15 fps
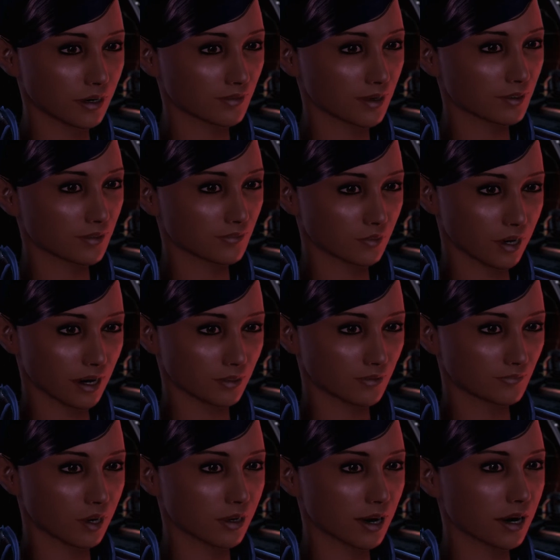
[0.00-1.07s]
I'm as
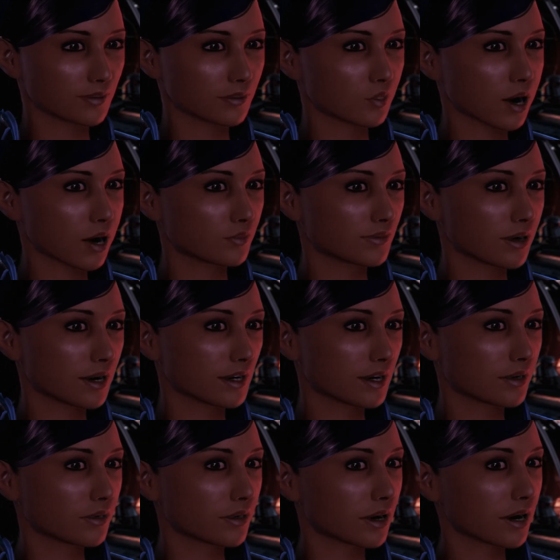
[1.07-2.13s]
surprised about it as you are, but
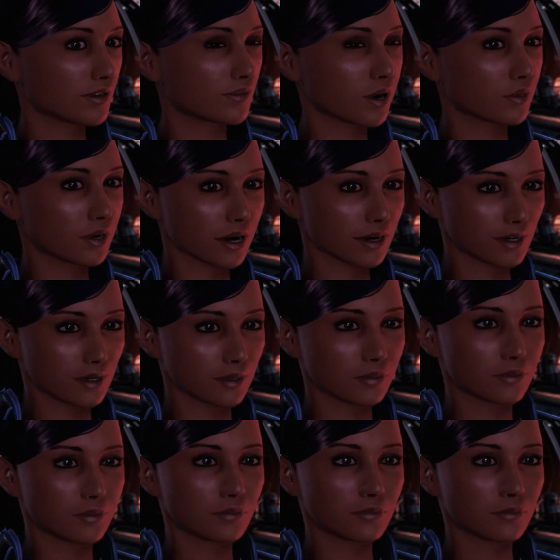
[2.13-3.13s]
I'm all right.